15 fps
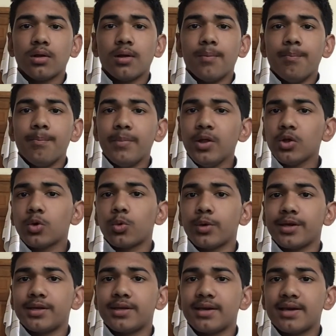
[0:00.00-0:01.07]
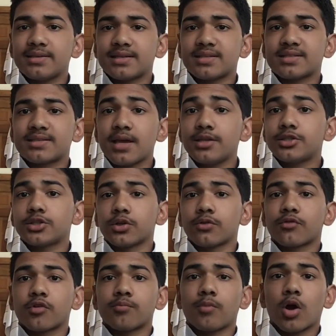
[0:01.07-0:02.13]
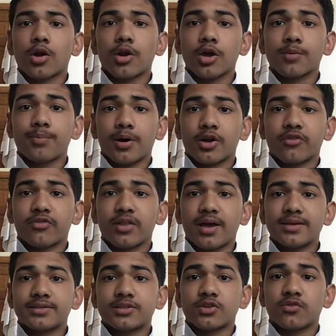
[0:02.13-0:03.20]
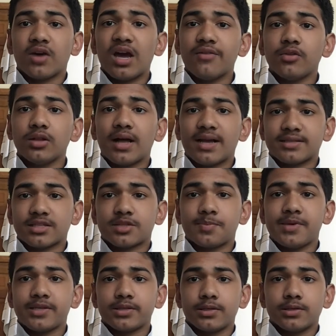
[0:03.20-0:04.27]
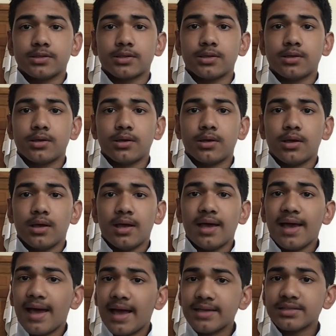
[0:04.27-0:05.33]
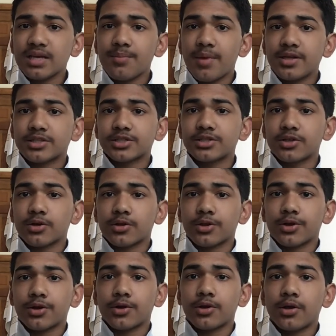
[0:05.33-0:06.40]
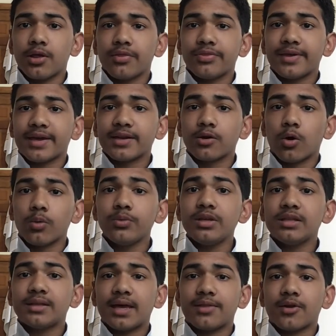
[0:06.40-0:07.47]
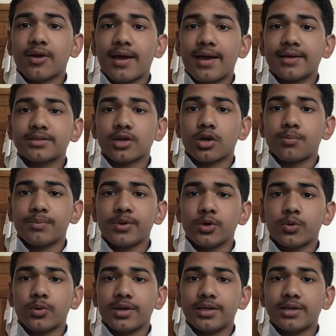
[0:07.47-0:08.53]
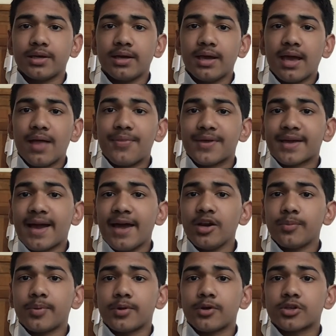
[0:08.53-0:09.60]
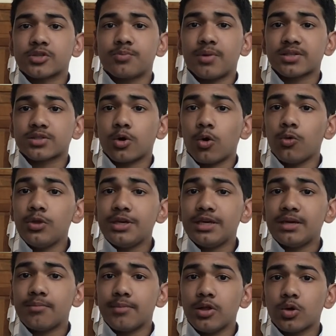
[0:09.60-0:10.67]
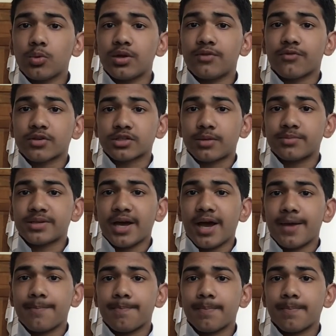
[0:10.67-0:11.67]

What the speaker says: Milkweed is essential for monarch butterflies' survival as a species. As I mentioned earlier, they can only lay their eggs on milkweed, and the caterpillars must only eat milkweed for some time.